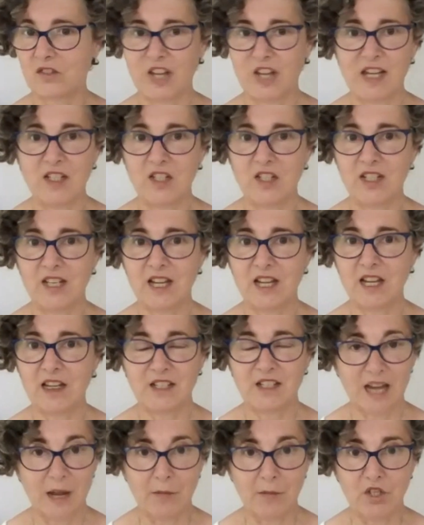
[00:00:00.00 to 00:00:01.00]
dented it,
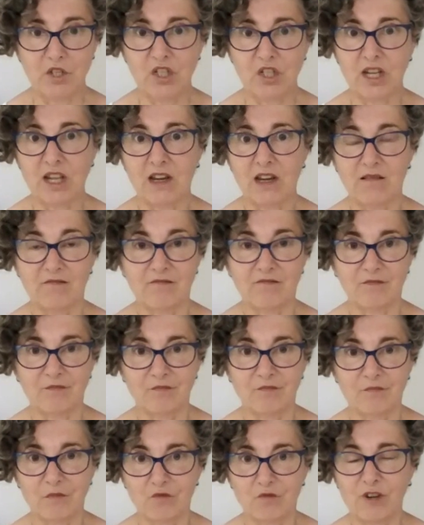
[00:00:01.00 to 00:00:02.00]
damaged it,
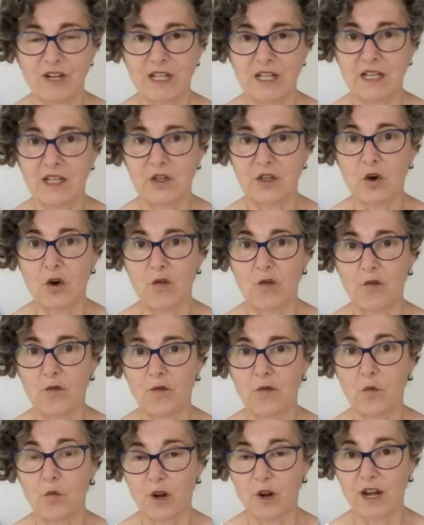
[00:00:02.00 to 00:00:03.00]
written it off,
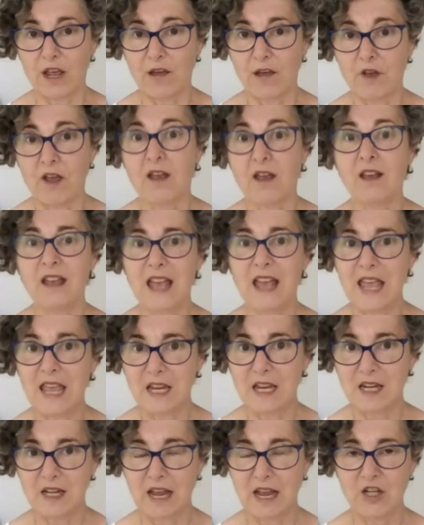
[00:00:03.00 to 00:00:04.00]
whatever,
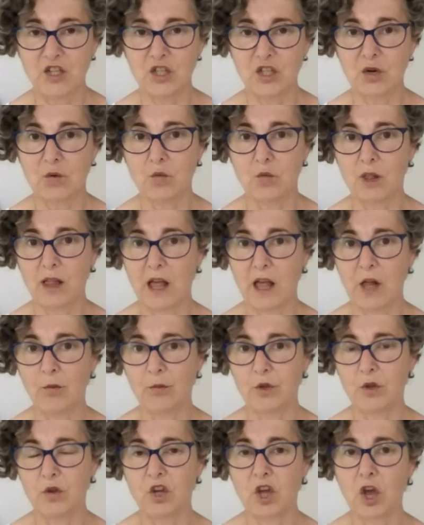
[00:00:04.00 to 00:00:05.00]
Ignatia will
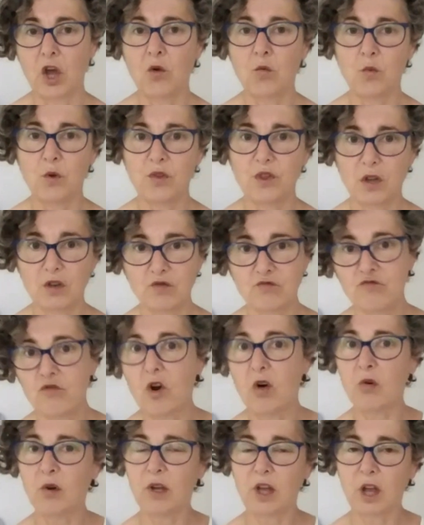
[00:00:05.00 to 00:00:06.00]
help you cope with those
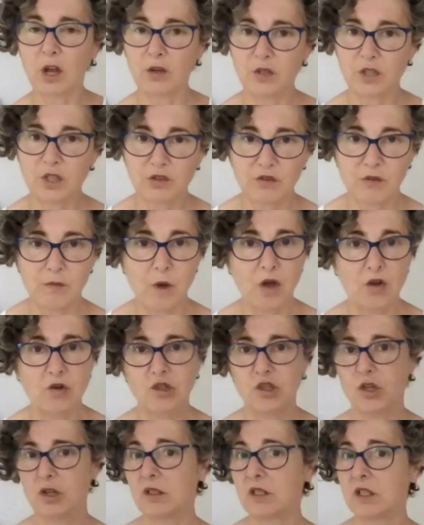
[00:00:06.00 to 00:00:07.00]
roller coaster
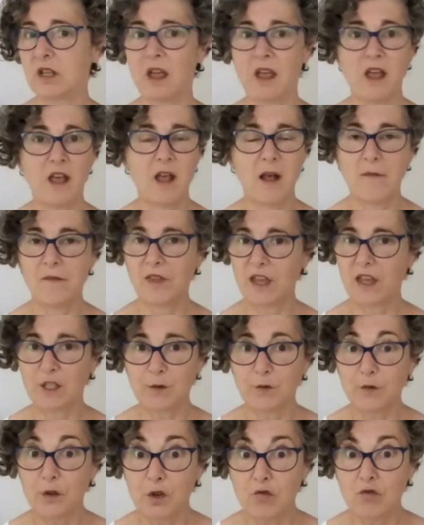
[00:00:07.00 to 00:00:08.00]
emotions.
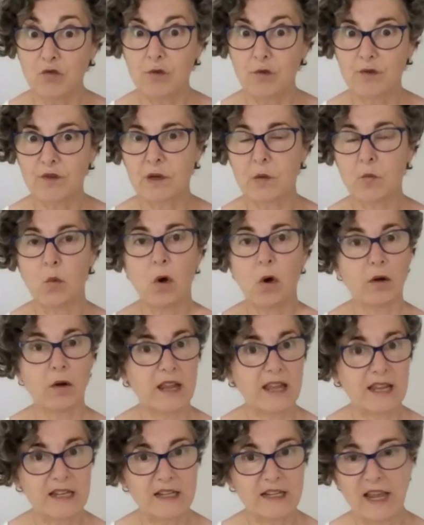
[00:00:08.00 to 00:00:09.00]
At a funeral for
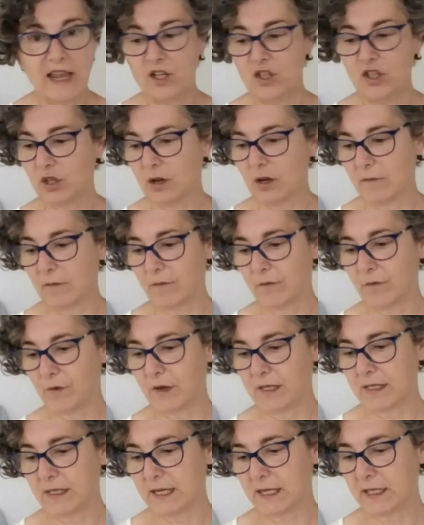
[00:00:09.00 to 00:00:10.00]
someone, Ignatia,
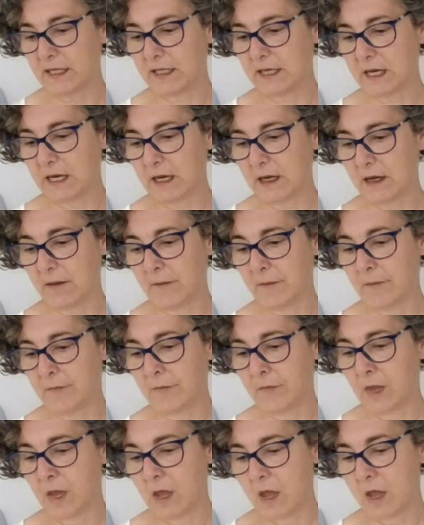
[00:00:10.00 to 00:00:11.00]
fantastic.
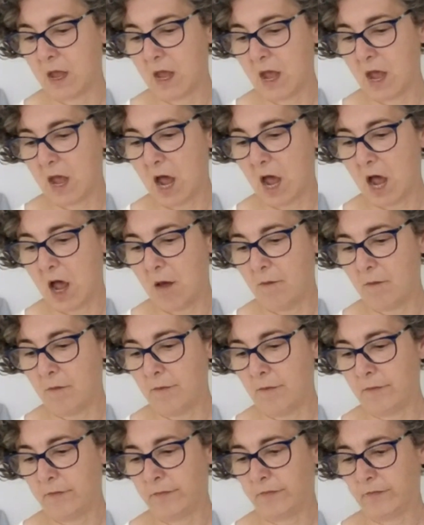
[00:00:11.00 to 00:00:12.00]

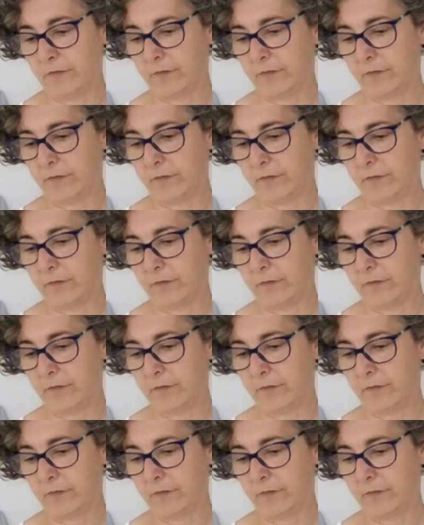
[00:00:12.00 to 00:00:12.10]
Can't